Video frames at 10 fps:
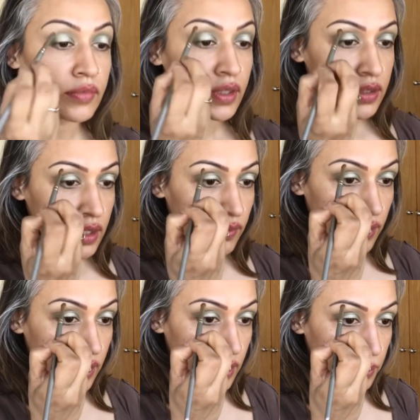to give it
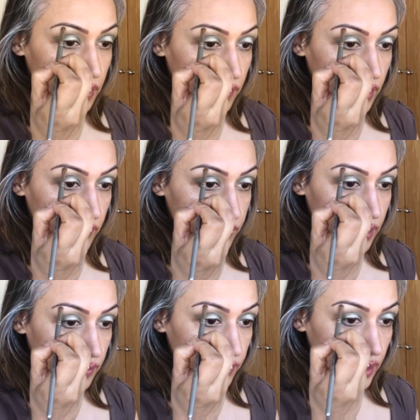a little bit of a lifted
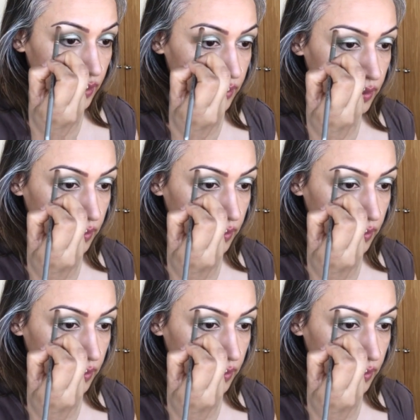effect.